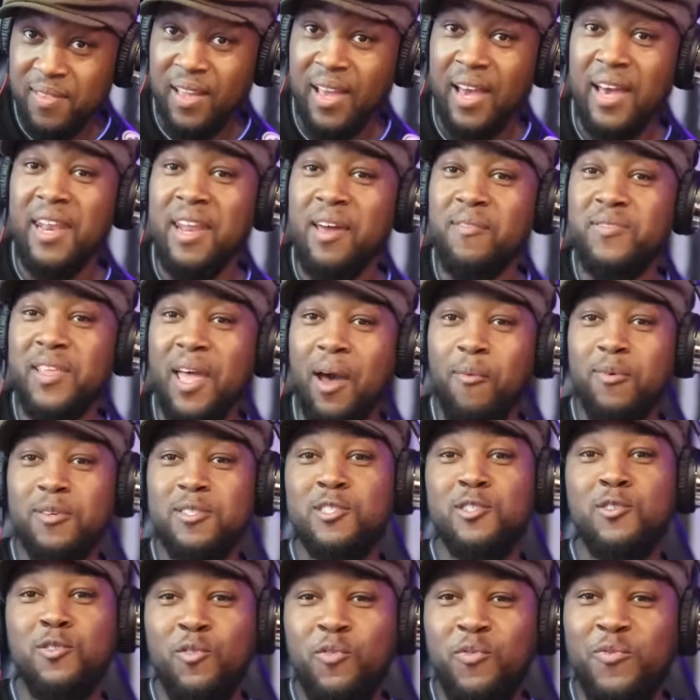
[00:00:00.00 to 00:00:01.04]
and if that was
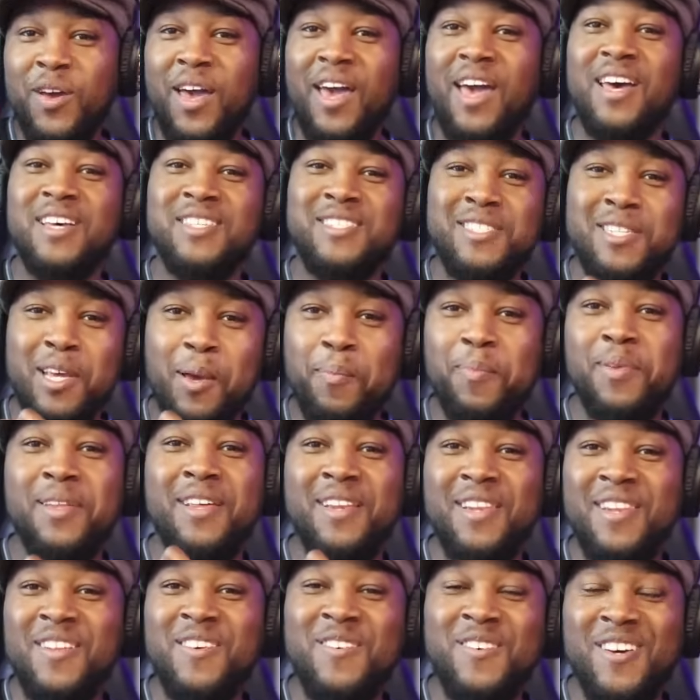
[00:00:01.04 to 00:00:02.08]
too fast, simply
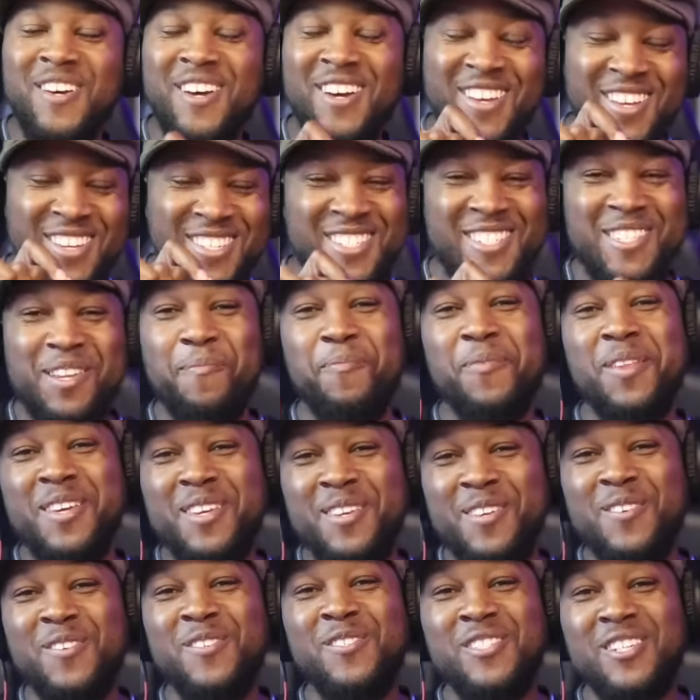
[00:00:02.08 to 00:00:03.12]

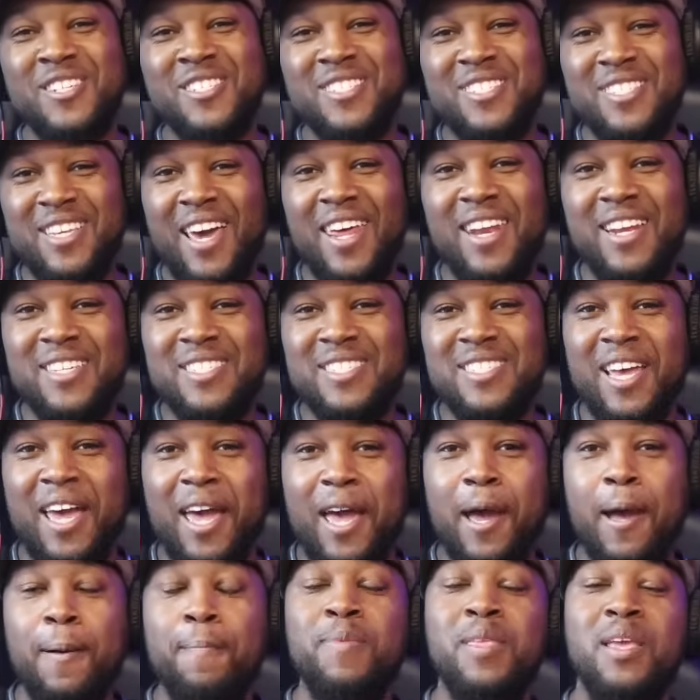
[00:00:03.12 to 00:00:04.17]
use your settings
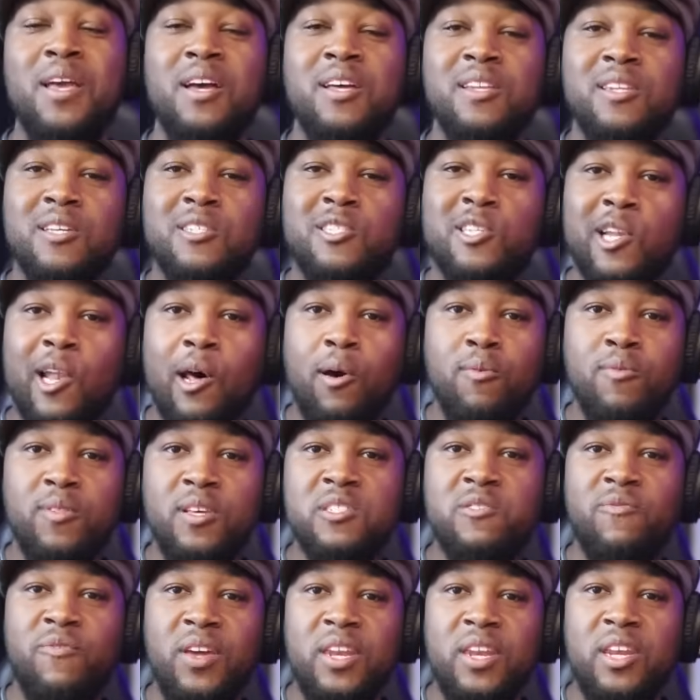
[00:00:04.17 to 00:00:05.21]
tab to slow
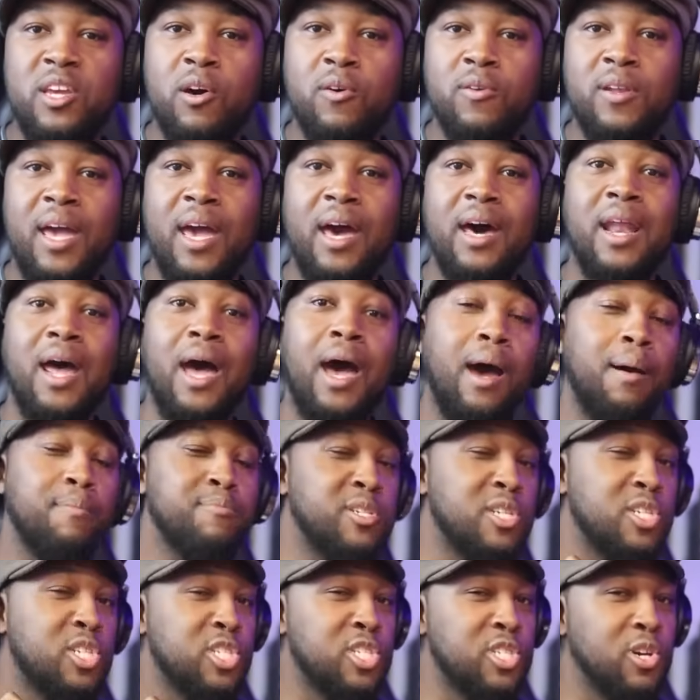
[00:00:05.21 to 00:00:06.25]
this video down. I'm
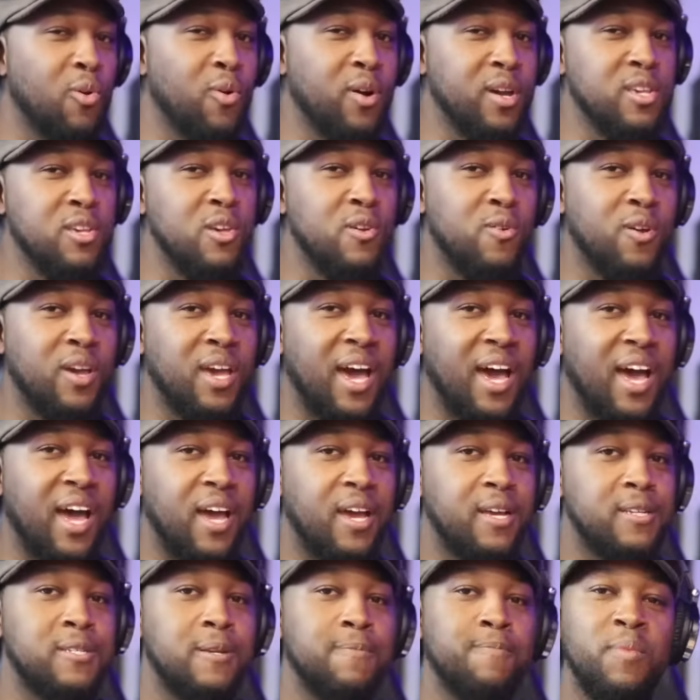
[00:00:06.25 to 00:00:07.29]
just showing you
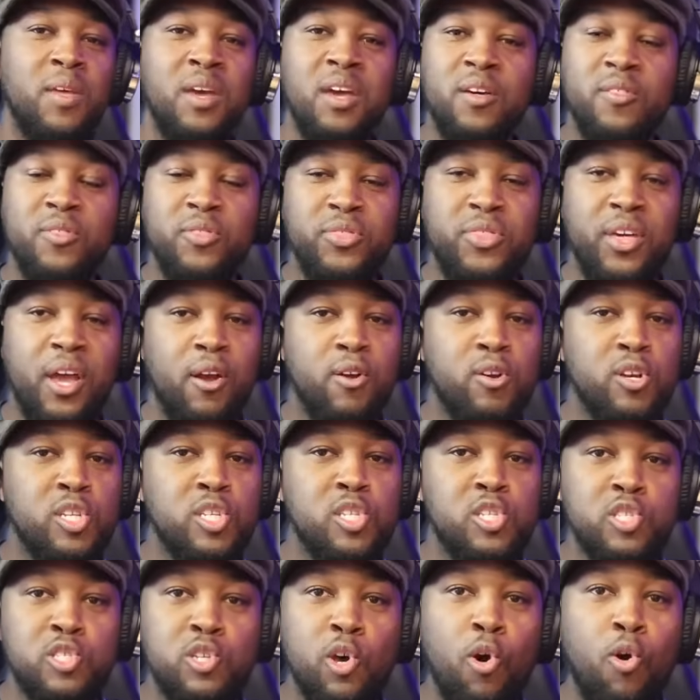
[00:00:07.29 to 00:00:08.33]
guys there are
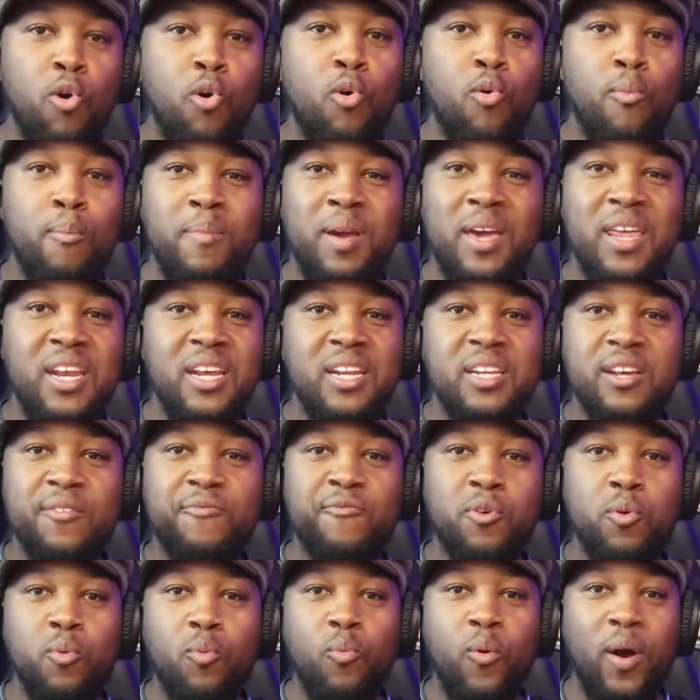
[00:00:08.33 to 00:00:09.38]
so many
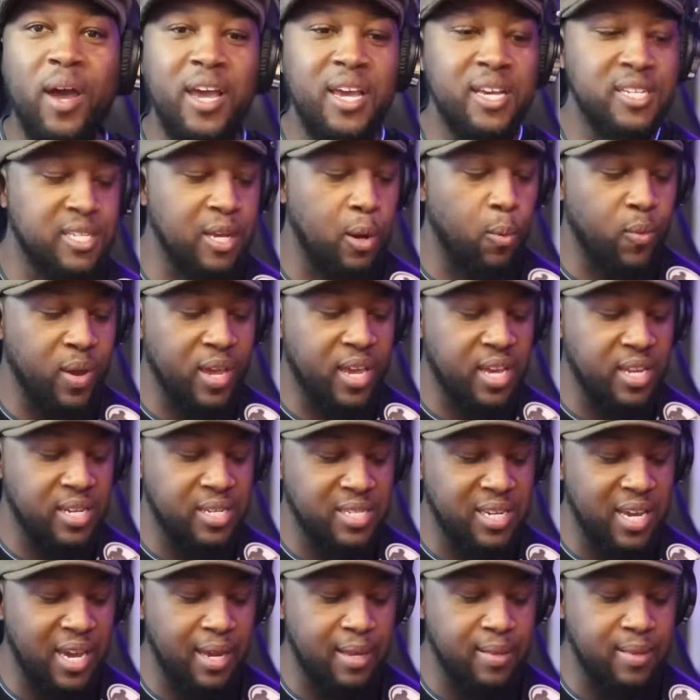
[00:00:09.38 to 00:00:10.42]
different ways that we can
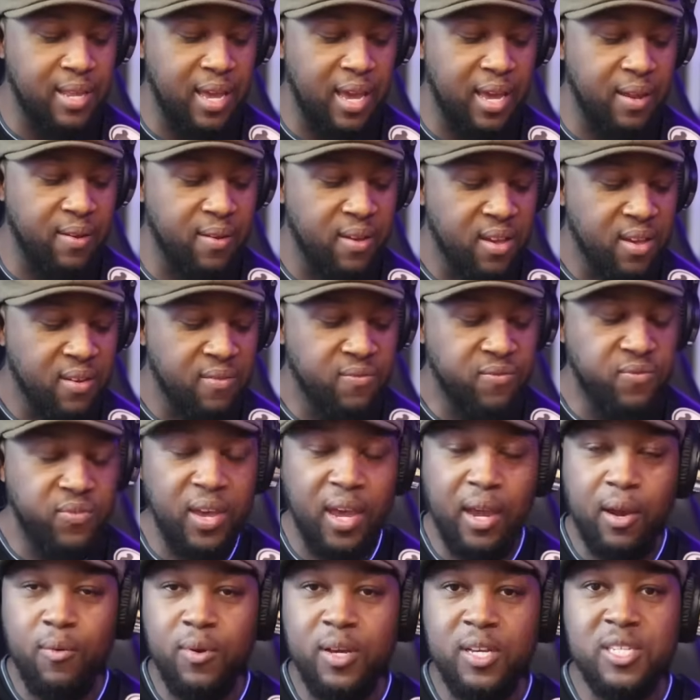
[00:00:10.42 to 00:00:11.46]
take that
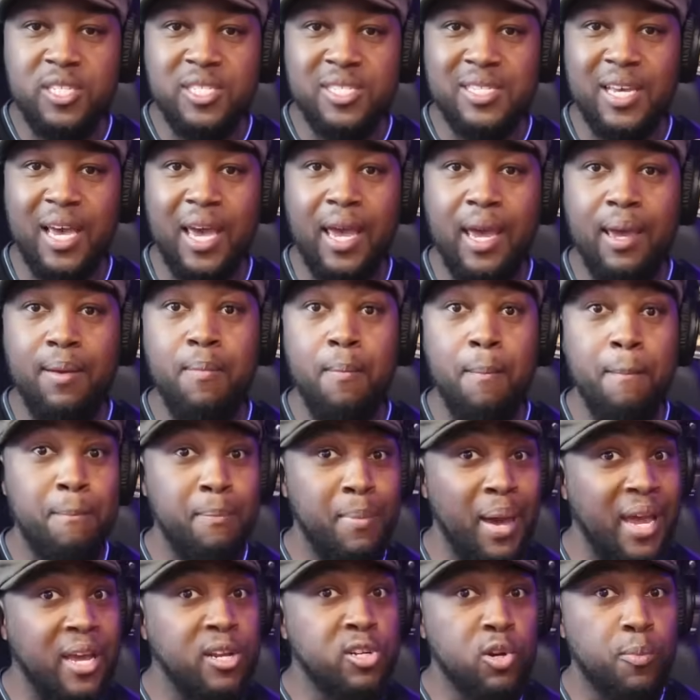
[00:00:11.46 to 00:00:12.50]
very same
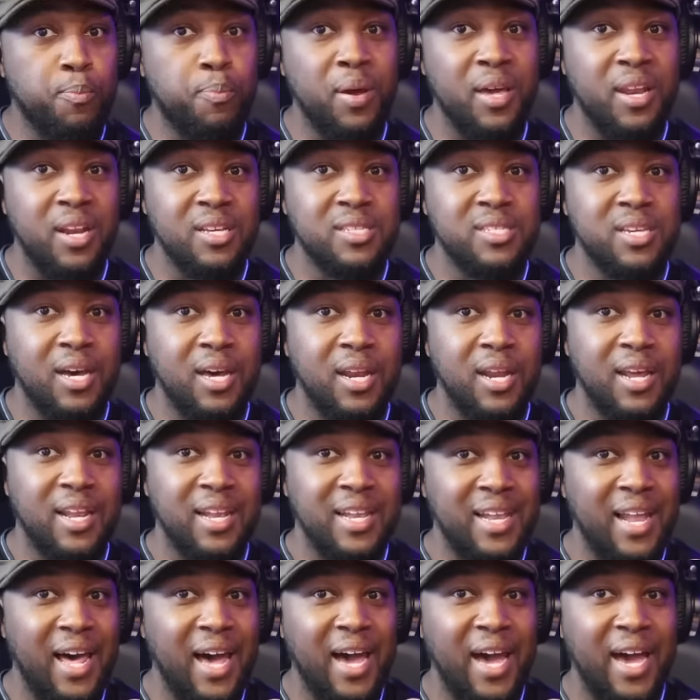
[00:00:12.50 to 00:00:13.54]
major pentatonic
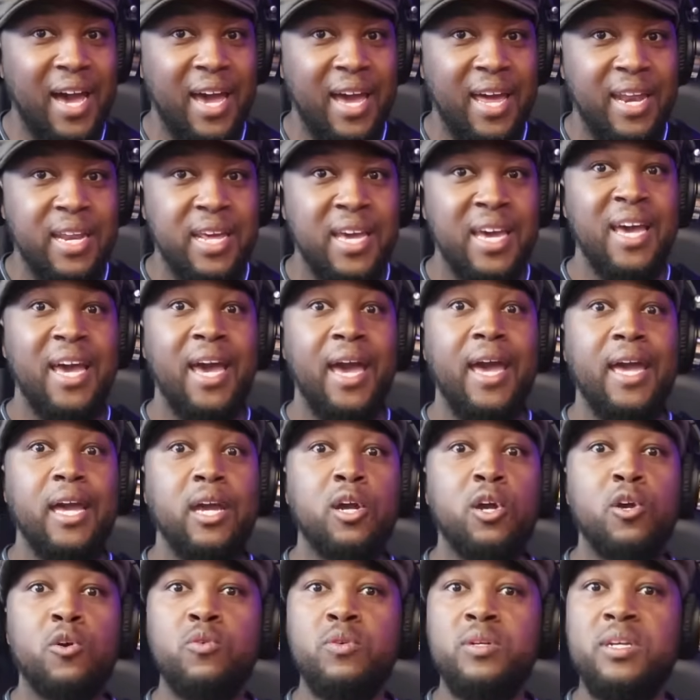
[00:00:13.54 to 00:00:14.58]
line and
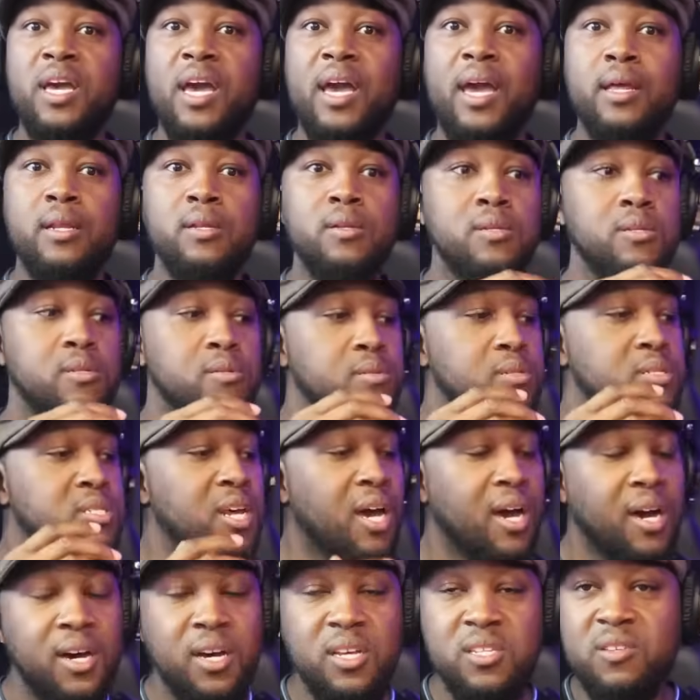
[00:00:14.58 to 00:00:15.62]
create
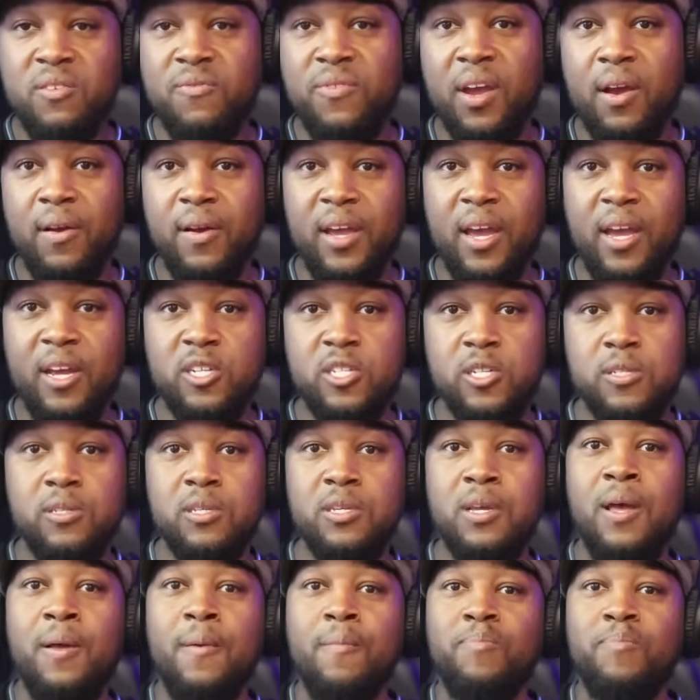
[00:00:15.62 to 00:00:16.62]
tons of variations.